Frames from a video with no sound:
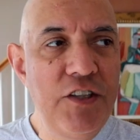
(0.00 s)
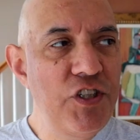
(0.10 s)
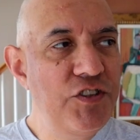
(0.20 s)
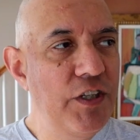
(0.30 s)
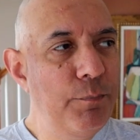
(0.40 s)
And
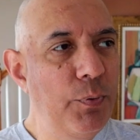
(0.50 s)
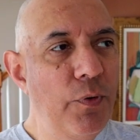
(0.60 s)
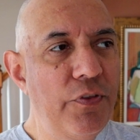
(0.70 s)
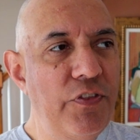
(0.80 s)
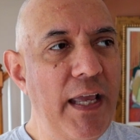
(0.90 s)
she said,
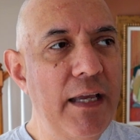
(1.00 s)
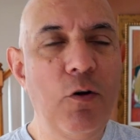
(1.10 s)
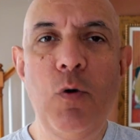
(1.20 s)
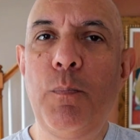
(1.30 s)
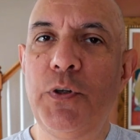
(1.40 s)
Poor thing,
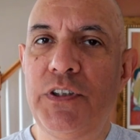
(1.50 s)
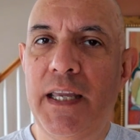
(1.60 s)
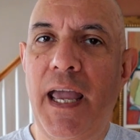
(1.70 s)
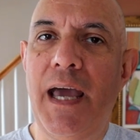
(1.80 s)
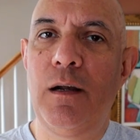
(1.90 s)
who put the
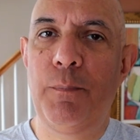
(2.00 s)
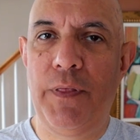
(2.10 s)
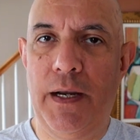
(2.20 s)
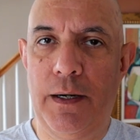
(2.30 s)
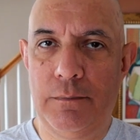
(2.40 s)
cat up
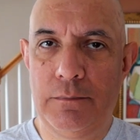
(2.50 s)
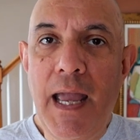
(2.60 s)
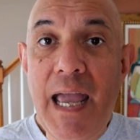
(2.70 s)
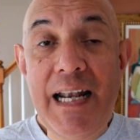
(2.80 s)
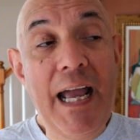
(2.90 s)
there?
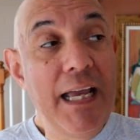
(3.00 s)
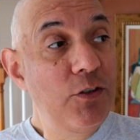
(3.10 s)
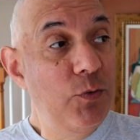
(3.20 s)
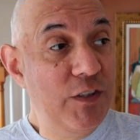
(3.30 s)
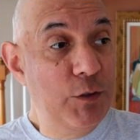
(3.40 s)
And I
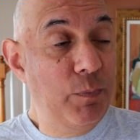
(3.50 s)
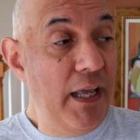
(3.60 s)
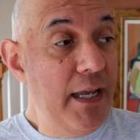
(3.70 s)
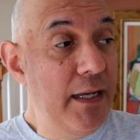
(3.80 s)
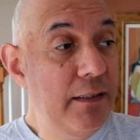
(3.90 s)
had to
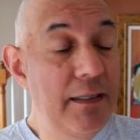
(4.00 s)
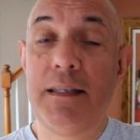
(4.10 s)
explain